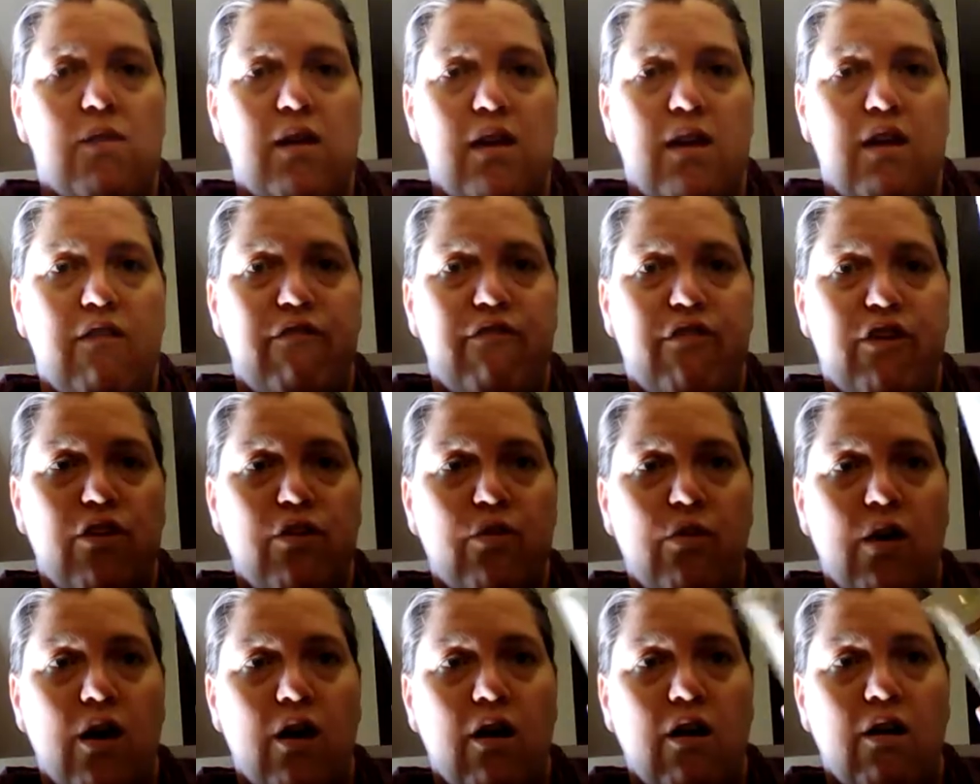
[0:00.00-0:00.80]
If
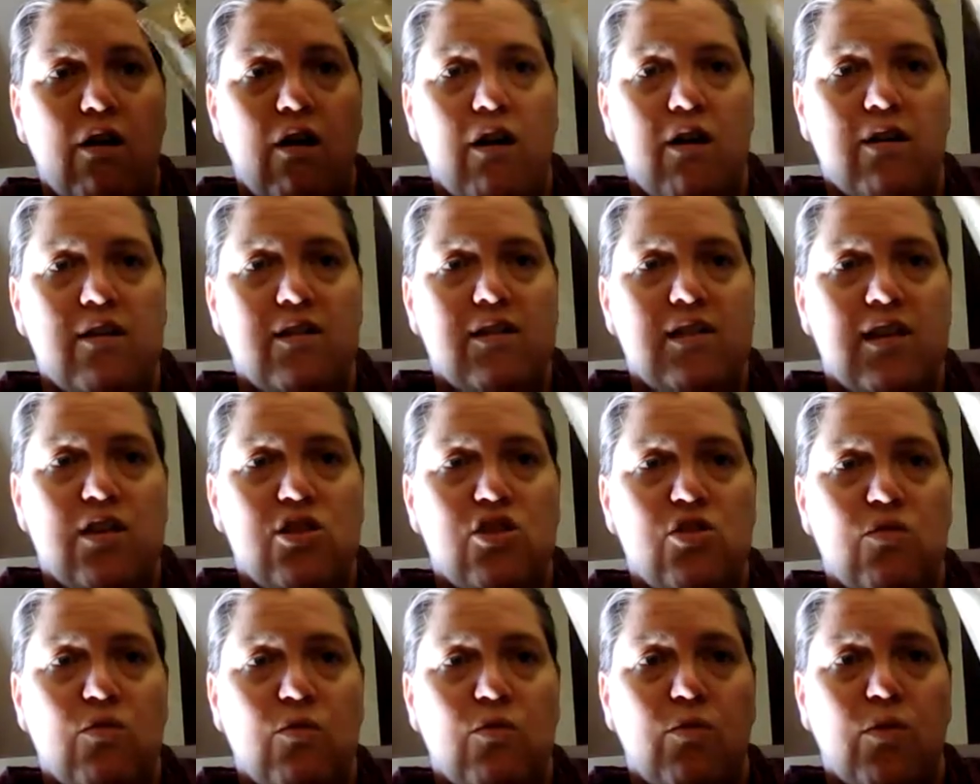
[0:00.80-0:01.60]
you are on
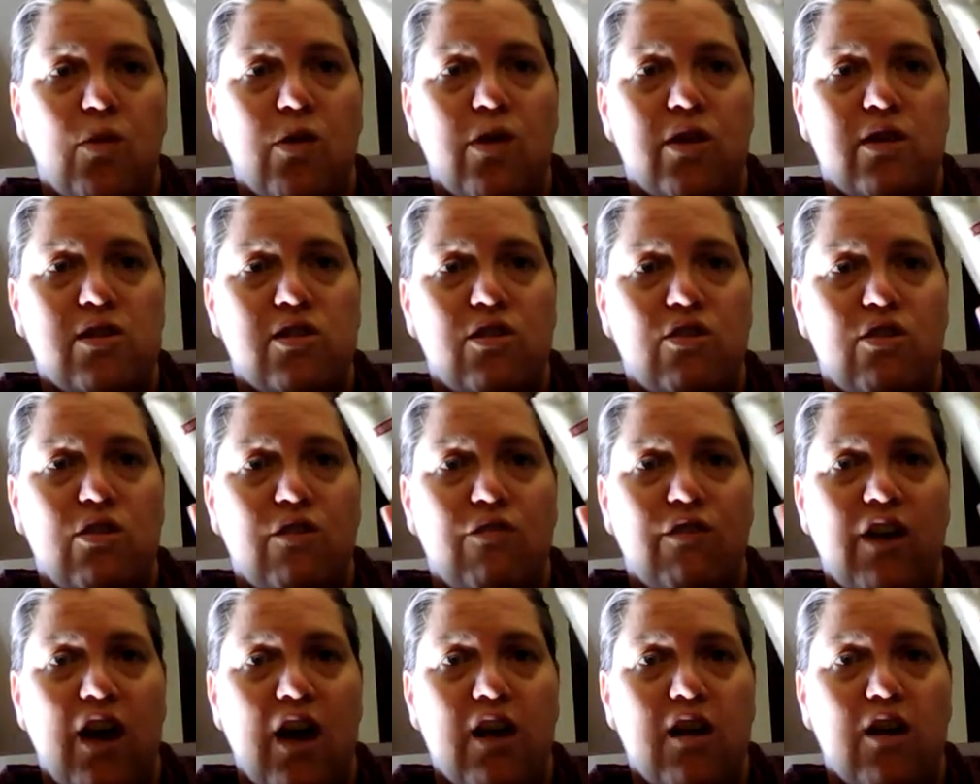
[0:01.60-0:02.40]
Essential Rewards or
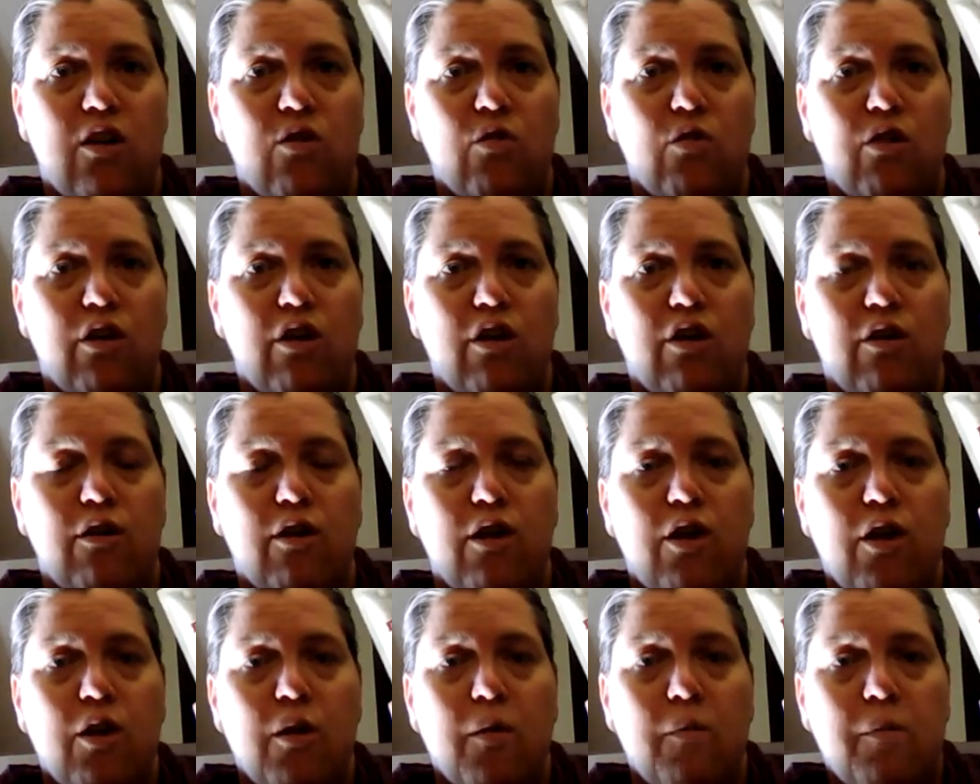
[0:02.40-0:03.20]
you've gotten an
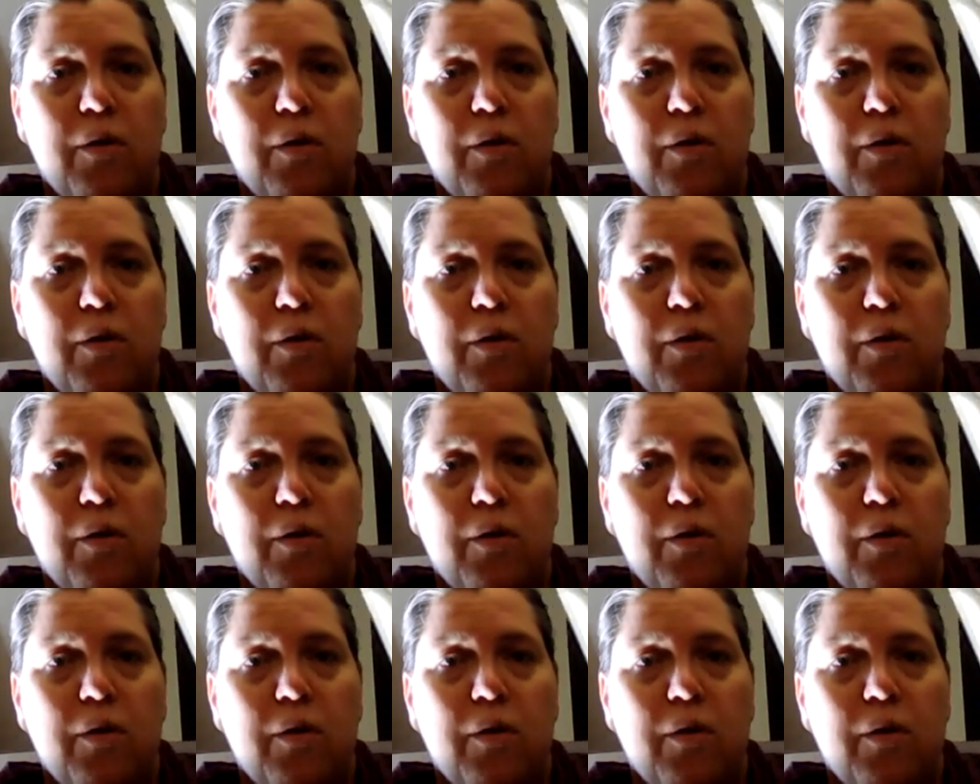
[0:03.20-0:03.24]
order,